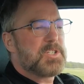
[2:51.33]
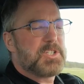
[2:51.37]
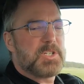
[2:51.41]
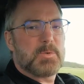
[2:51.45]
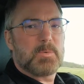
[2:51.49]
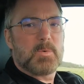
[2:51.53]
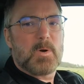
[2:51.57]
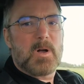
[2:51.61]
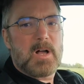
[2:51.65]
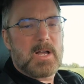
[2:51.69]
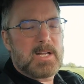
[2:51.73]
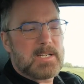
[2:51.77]
you
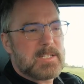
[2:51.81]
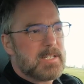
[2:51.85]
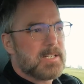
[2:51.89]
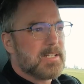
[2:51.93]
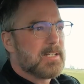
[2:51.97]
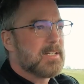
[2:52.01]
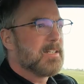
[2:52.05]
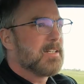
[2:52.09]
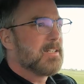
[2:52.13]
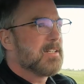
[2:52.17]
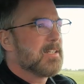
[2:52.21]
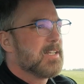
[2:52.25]
want
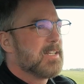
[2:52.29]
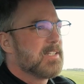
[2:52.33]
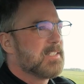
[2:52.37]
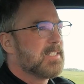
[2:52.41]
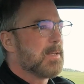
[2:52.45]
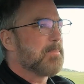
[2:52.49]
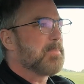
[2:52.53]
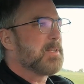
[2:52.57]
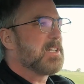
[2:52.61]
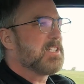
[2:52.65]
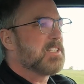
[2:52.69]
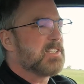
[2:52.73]
is
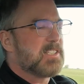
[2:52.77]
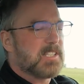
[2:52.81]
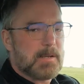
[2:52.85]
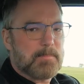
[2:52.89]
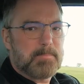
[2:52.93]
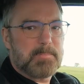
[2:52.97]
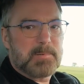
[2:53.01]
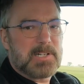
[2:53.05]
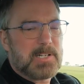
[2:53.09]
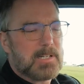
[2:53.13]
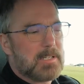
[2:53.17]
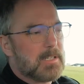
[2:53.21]
something
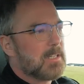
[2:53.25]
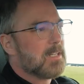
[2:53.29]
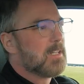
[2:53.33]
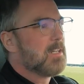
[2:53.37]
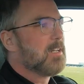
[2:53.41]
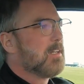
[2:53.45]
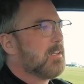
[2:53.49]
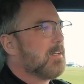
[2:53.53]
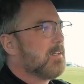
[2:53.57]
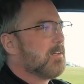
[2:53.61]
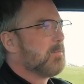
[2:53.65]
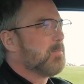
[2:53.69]
simple
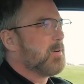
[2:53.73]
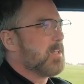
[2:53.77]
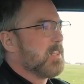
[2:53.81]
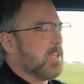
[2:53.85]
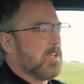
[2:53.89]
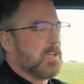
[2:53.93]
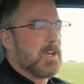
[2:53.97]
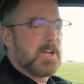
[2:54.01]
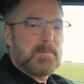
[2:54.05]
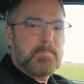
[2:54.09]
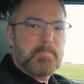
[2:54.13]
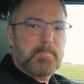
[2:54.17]

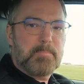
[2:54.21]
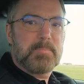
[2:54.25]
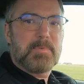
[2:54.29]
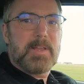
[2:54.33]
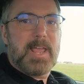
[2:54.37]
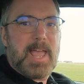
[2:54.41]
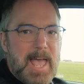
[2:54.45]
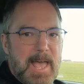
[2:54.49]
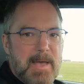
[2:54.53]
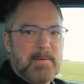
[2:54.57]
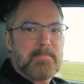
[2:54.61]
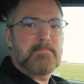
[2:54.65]
with good
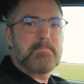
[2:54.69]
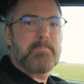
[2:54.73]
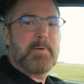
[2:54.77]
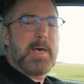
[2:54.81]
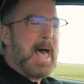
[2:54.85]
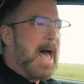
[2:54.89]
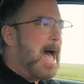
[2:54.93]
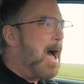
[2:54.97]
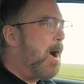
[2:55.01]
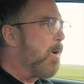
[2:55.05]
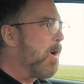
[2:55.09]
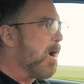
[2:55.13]
M
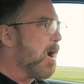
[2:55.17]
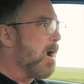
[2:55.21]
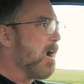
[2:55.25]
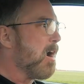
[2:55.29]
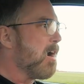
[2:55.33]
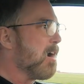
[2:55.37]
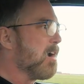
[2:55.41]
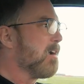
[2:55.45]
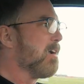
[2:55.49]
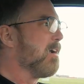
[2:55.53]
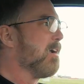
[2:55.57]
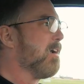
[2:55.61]
power
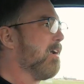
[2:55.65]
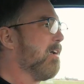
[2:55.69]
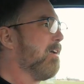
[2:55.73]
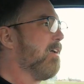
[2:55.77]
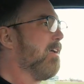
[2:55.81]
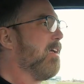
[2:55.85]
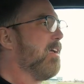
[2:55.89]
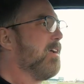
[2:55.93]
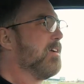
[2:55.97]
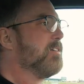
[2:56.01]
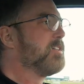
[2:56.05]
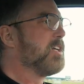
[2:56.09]

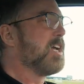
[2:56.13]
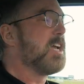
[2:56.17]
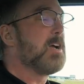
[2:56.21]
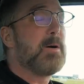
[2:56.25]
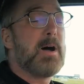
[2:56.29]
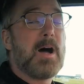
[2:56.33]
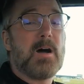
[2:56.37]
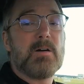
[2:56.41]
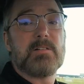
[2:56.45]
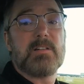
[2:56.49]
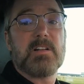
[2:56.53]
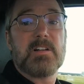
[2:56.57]
to go
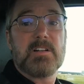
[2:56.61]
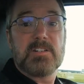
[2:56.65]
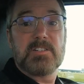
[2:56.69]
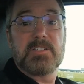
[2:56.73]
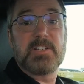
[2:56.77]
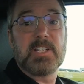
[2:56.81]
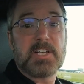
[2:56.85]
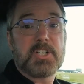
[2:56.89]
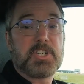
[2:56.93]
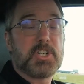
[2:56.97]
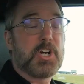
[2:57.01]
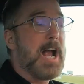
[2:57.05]
out
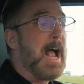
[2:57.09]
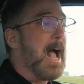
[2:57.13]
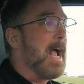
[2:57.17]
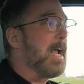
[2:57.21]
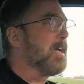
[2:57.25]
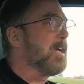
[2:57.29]
to the track.